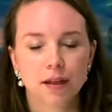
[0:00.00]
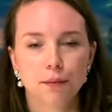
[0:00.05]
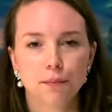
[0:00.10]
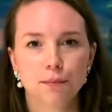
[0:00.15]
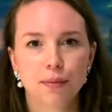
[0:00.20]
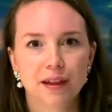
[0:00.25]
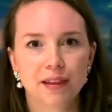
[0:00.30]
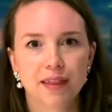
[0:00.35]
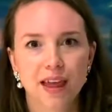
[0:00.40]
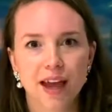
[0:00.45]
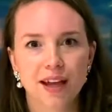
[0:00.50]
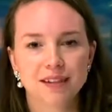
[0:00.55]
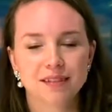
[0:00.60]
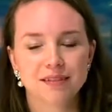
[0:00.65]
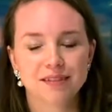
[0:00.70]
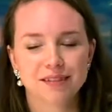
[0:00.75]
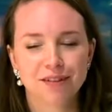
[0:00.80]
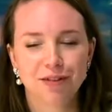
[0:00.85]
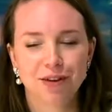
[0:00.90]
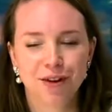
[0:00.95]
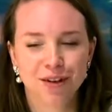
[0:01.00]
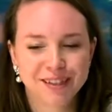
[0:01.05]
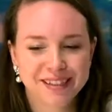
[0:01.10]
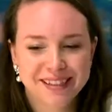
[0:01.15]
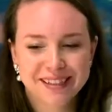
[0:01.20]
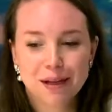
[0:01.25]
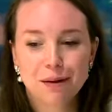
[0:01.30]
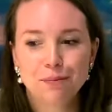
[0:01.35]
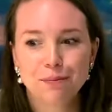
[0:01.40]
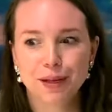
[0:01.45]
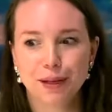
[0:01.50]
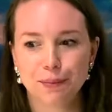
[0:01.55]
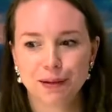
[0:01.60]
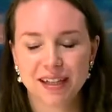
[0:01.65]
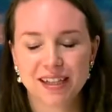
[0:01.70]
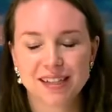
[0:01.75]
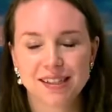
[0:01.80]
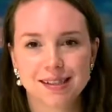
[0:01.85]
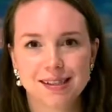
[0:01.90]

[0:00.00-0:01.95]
But that, for some people, it's